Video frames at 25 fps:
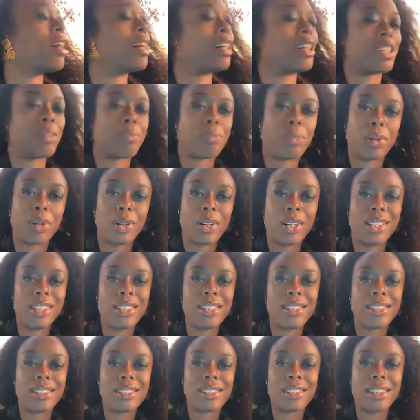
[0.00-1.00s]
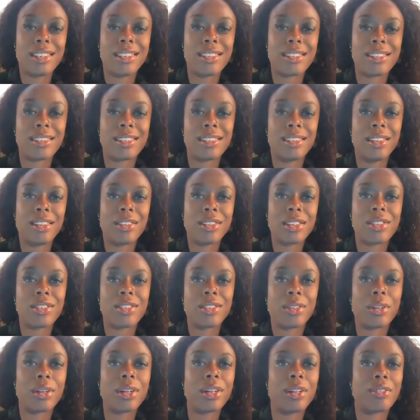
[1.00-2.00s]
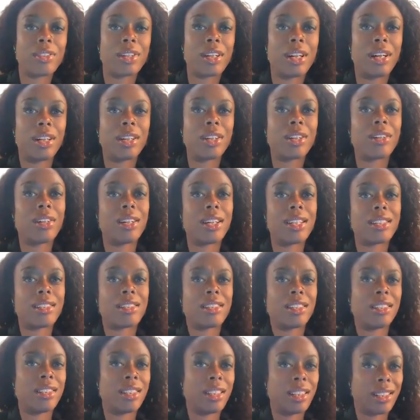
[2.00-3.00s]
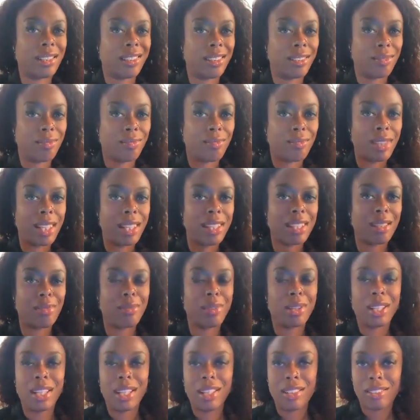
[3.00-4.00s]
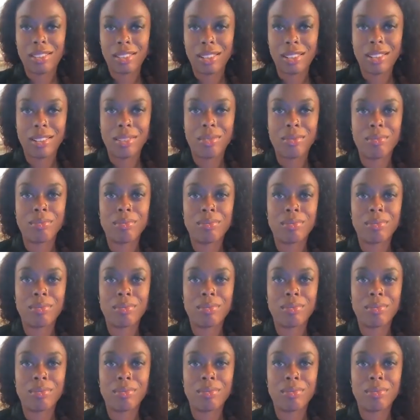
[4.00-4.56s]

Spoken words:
diasporans is, the story of conquest and then assimilation,